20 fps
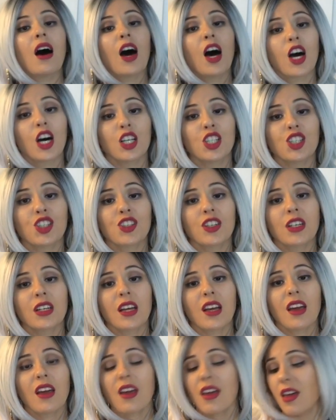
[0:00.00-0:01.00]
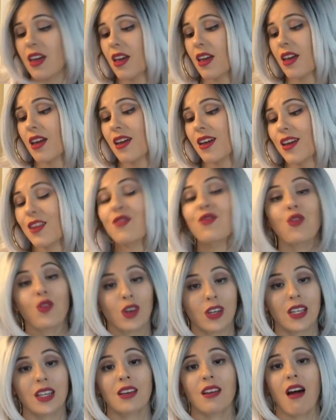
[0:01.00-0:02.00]

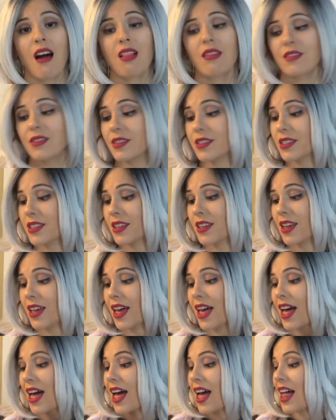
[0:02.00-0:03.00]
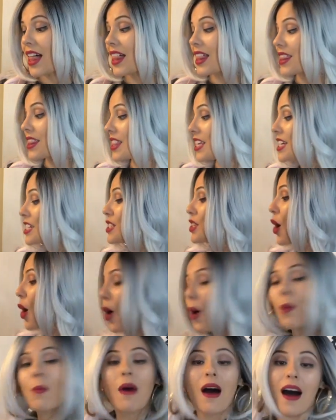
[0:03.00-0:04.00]
$114. This
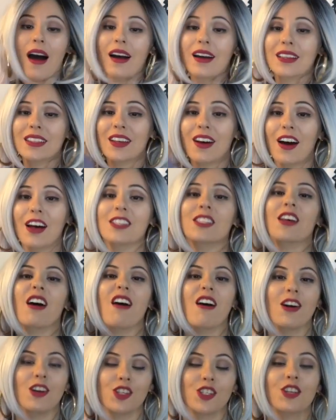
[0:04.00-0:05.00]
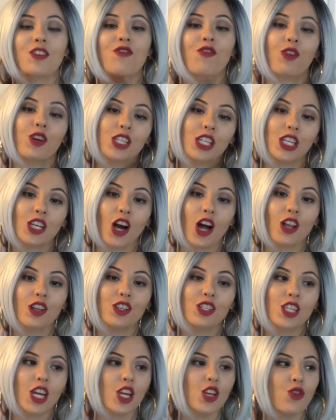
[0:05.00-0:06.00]
whole box costs
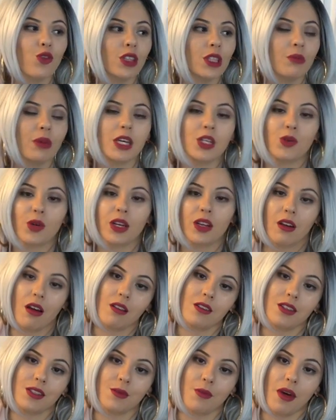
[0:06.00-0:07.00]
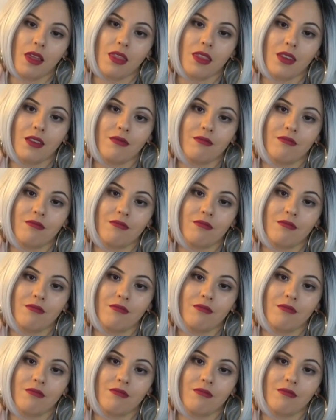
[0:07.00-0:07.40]
$114 and you only pay $20 a month.